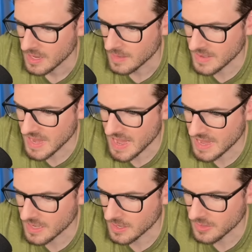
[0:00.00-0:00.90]
I'm going to
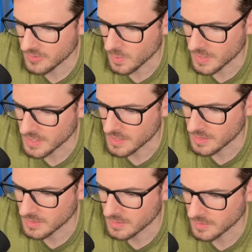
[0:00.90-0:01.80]
add another one
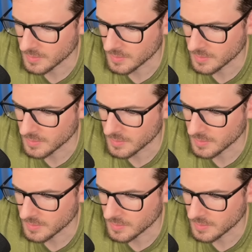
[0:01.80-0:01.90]
here.